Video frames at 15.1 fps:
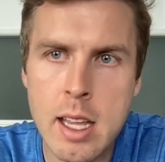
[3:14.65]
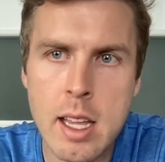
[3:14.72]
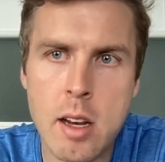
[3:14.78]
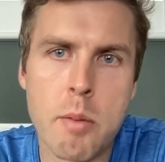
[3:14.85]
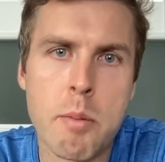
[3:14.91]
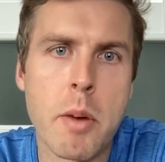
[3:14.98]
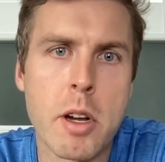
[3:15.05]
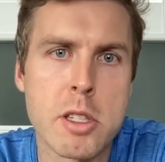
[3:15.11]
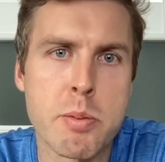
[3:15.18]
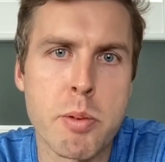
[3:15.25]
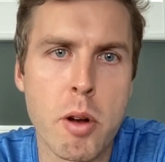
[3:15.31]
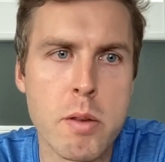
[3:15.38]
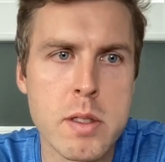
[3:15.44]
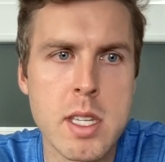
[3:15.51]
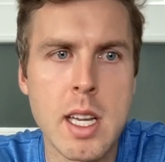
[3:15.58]
much
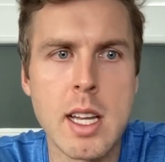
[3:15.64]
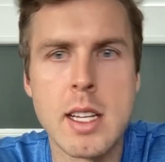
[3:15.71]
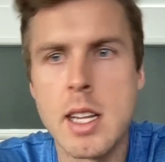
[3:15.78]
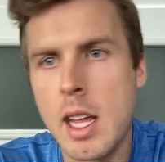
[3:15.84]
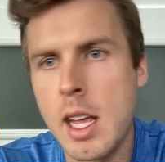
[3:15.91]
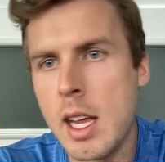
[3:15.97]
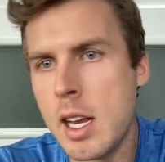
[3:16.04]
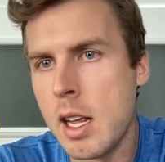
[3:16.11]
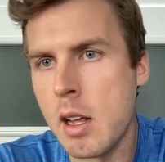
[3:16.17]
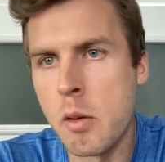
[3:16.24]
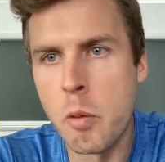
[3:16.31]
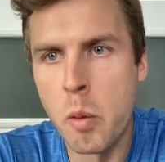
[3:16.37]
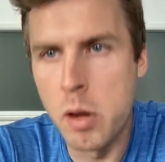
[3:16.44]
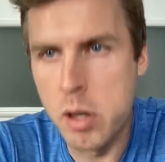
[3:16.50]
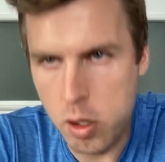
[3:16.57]
protein to
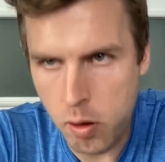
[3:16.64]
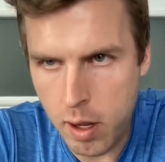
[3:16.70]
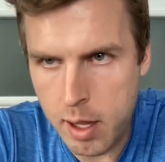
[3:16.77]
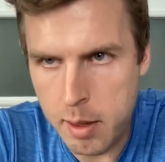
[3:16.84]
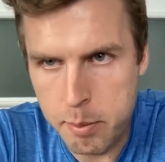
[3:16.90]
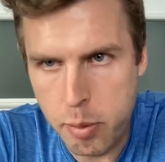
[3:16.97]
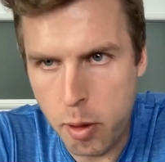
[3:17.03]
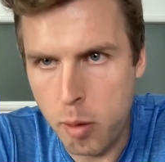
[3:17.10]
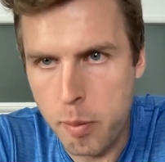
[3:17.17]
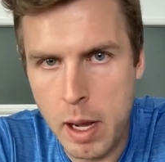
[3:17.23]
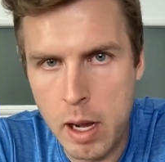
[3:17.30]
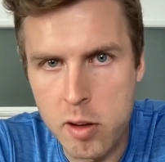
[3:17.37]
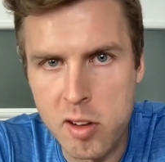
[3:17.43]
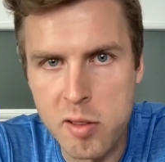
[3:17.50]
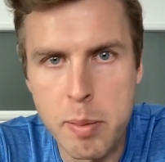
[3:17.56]
eating 1 gram per
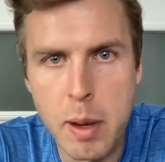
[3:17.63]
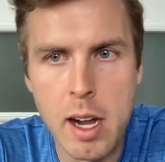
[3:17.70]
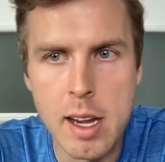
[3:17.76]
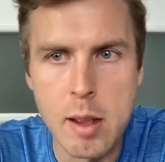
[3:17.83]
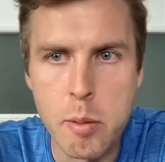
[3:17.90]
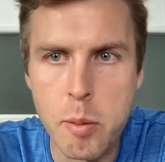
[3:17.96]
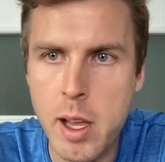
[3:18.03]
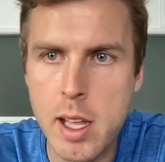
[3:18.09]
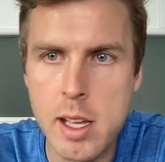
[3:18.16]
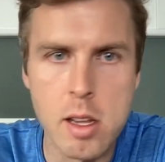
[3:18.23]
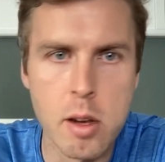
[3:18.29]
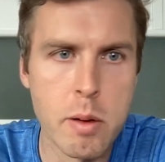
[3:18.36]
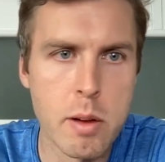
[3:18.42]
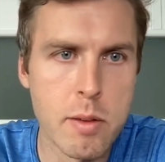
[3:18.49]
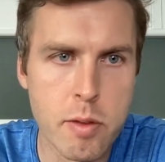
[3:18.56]
pound of body weight,
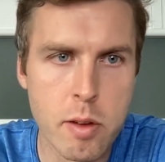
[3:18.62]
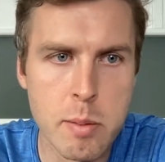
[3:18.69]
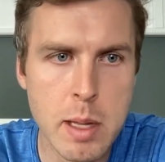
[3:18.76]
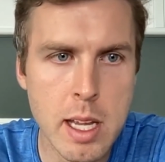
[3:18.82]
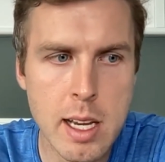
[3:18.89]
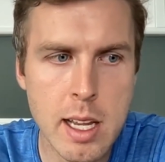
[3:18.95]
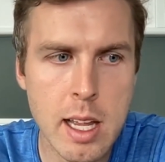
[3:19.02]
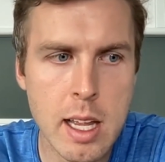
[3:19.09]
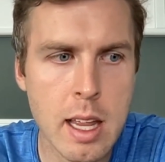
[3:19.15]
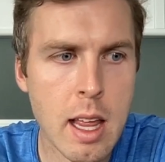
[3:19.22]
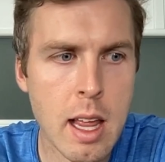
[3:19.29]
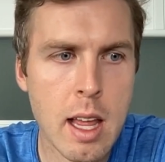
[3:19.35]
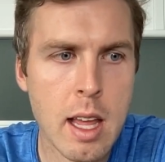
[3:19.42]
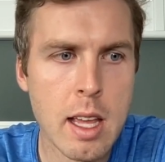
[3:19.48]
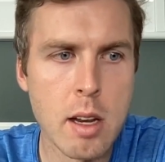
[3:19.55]
going from eating,
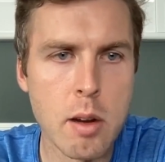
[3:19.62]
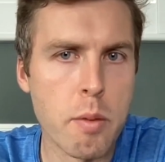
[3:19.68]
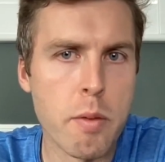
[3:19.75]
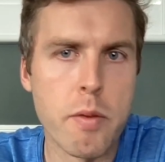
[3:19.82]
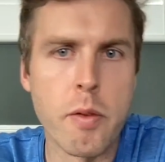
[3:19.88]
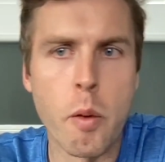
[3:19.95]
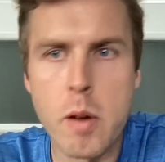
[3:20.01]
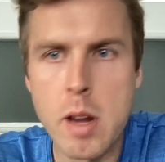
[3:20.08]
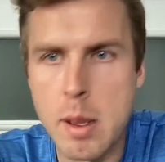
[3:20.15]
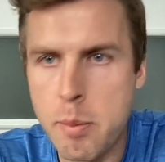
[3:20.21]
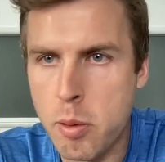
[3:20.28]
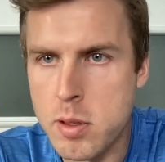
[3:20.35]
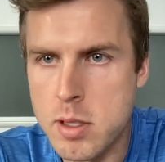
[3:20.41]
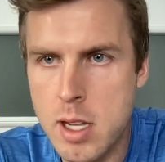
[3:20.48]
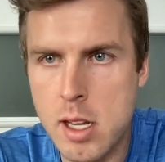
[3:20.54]

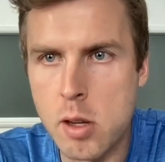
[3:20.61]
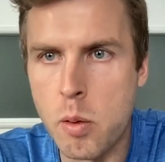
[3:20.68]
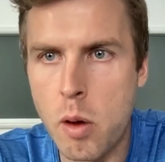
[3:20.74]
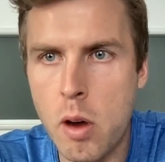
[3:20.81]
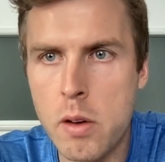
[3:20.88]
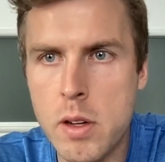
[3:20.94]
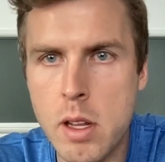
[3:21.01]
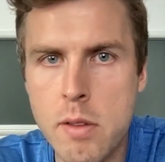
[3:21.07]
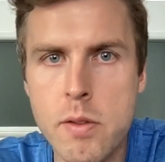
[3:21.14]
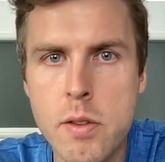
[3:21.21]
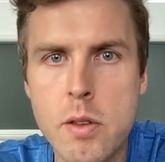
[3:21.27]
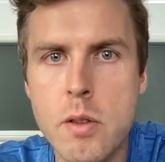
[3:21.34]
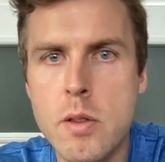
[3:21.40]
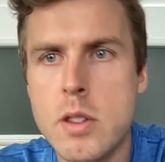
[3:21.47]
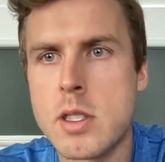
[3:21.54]
40% quality
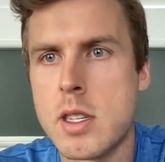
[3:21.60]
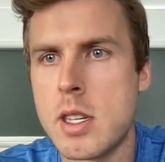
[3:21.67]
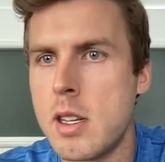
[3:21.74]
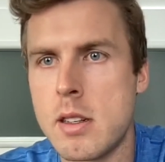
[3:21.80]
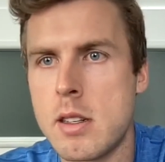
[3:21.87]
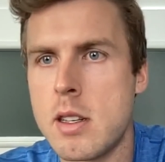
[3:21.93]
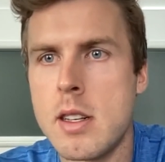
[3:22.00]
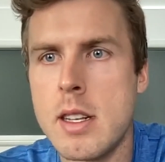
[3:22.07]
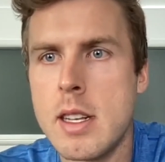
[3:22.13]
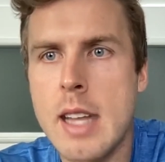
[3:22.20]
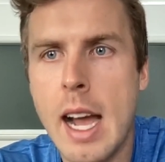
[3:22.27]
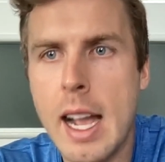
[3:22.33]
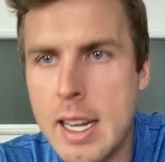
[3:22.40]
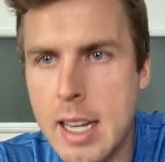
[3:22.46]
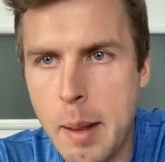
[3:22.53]
foods to
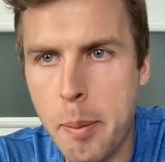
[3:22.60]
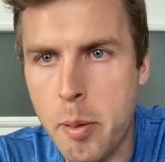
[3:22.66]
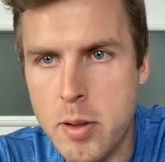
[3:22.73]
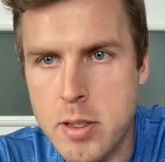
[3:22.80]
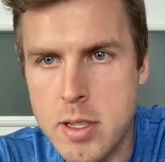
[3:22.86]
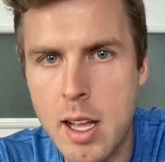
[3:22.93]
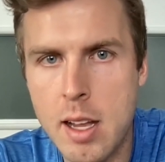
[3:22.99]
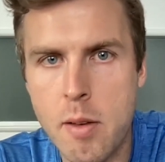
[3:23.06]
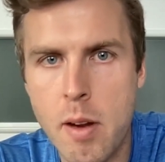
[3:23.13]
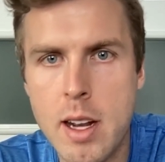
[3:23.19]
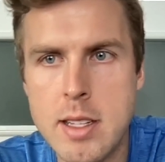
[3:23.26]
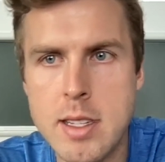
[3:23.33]
90%, right?